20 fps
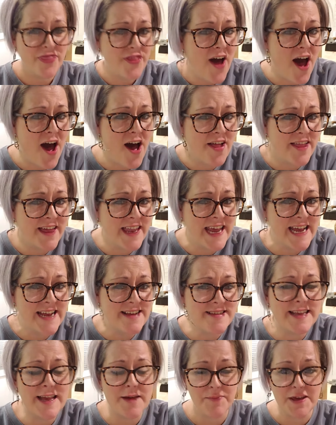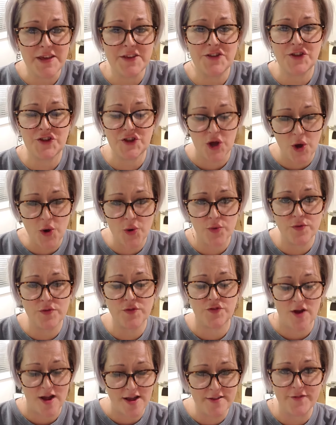The holidays can be so
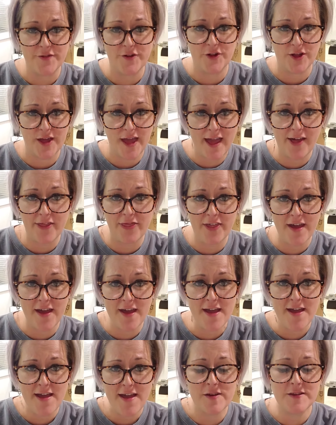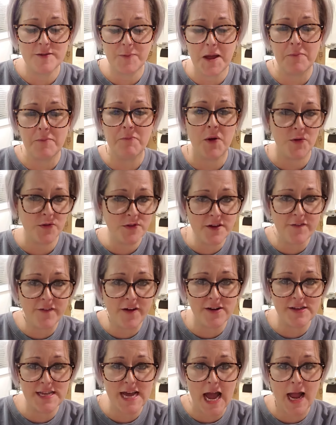stressful, can't they? We spend most of
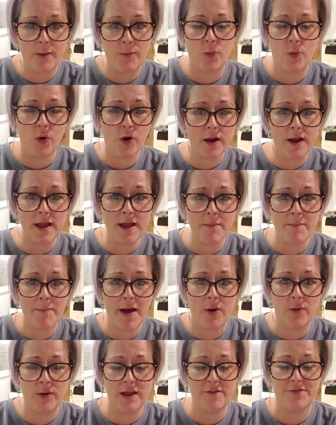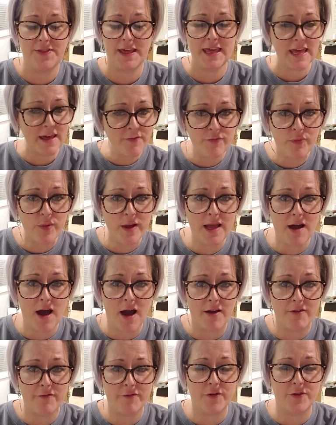our time worrying about if the gift we
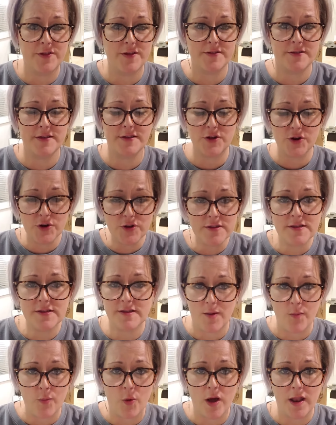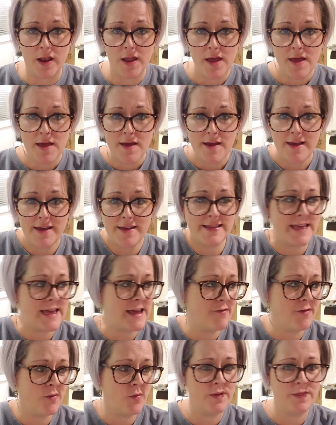got for that certain someone is
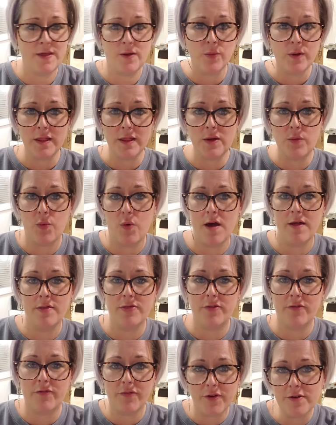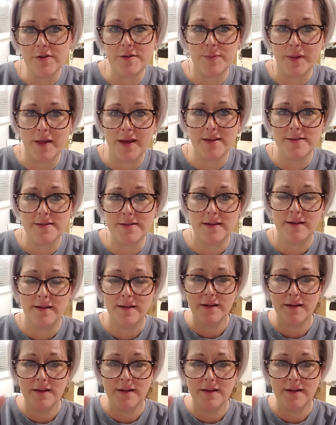even what they really want in the first place.